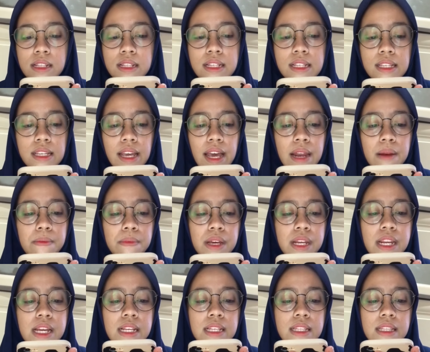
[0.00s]
This can
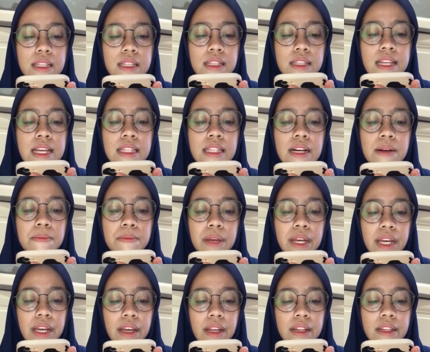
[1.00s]
be
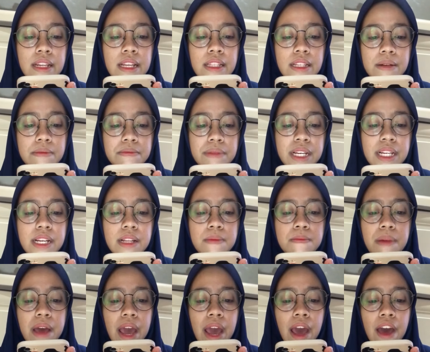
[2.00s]
determined
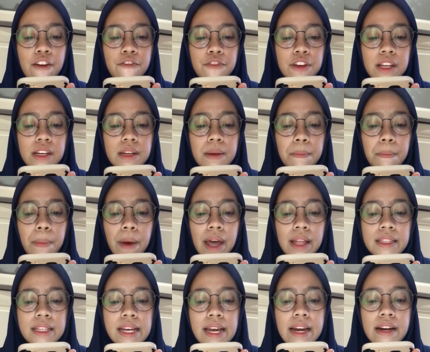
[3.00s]
by having the
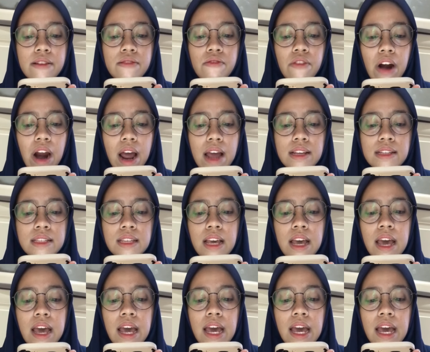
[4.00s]
patient raise